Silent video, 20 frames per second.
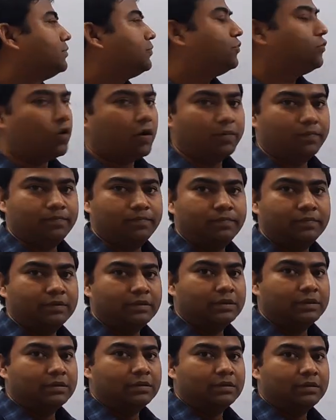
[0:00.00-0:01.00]
form,
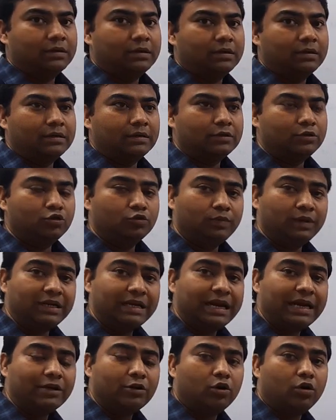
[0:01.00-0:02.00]
you
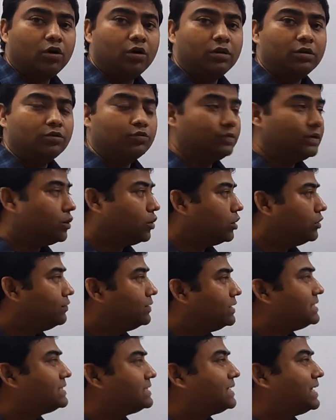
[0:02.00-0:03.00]
will get, or you will
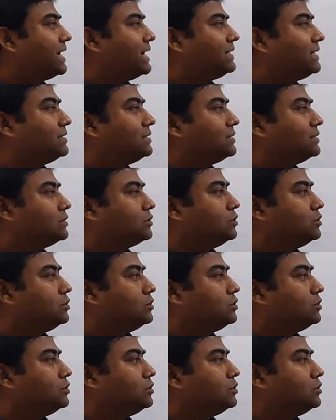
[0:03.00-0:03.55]
always get